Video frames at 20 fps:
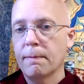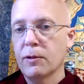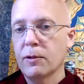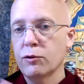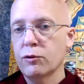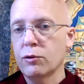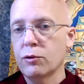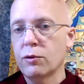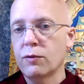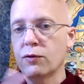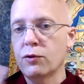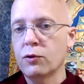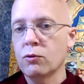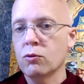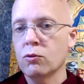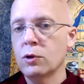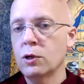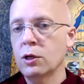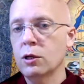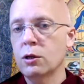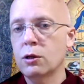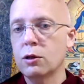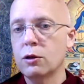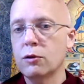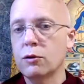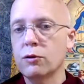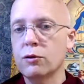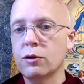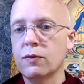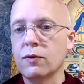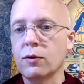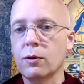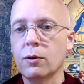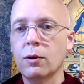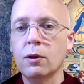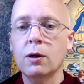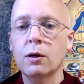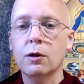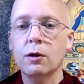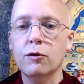So if you read these different
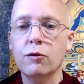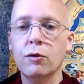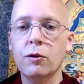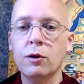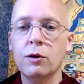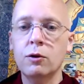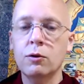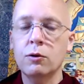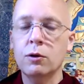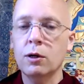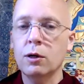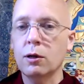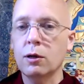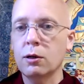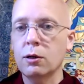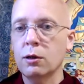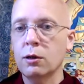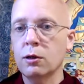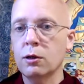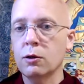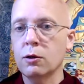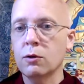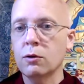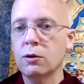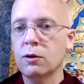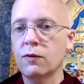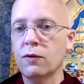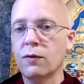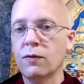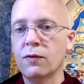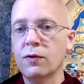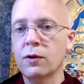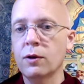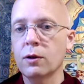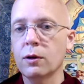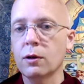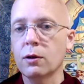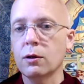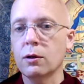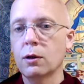things, then you get, you know, a different
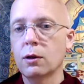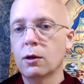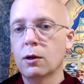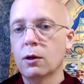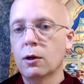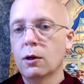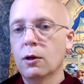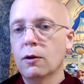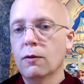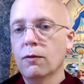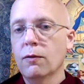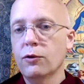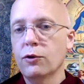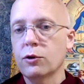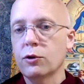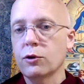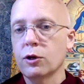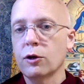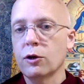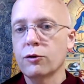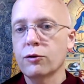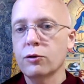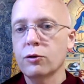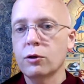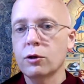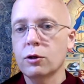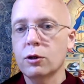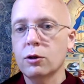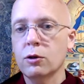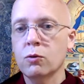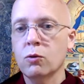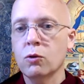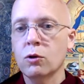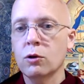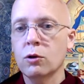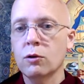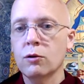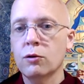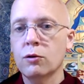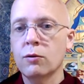feeling. You can also look at the
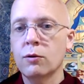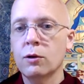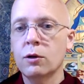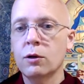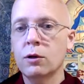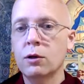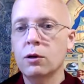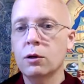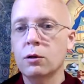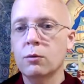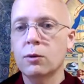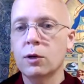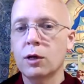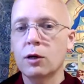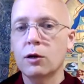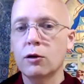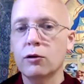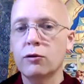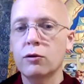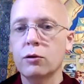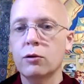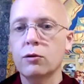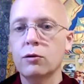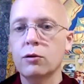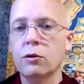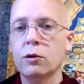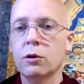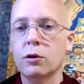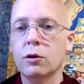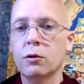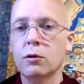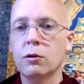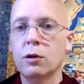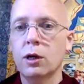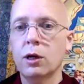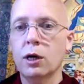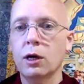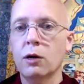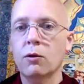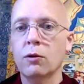words of the Indian masters, you know, and
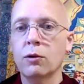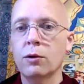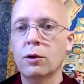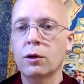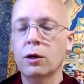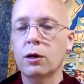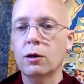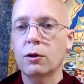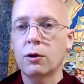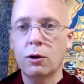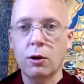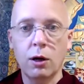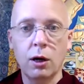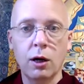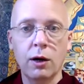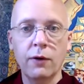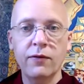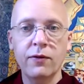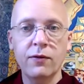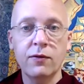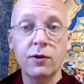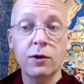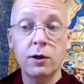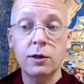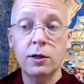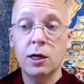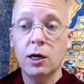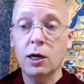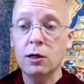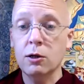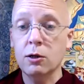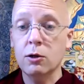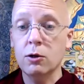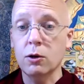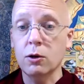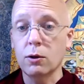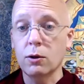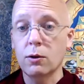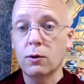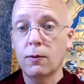how are they? They're often very technical.